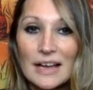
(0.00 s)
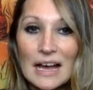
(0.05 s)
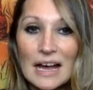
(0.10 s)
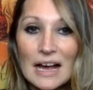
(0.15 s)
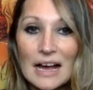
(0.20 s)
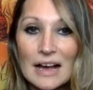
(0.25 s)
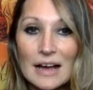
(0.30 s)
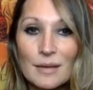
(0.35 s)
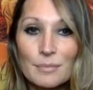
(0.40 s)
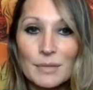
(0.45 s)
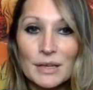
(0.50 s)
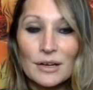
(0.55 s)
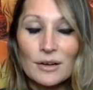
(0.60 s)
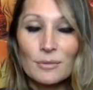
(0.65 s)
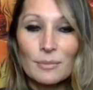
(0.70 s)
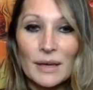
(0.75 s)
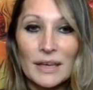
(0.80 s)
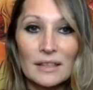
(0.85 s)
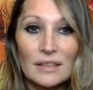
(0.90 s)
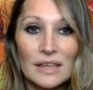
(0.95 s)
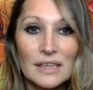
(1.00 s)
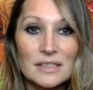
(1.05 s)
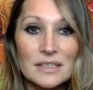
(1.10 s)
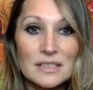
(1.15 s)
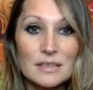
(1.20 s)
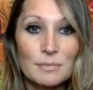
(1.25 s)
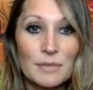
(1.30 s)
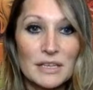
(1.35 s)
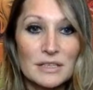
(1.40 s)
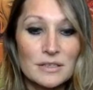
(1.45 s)
And all my links to
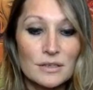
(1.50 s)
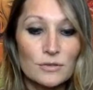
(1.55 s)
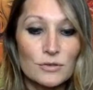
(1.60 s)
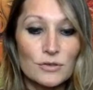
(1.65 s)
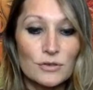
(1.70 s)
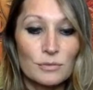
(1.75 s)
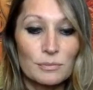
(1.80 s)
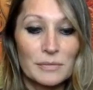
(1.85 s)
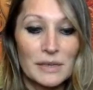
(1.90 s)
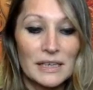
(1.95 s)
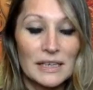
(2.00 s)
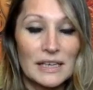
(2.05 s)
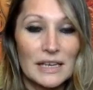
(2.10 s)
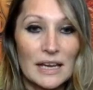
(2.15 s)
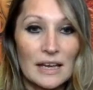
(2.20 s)
my social media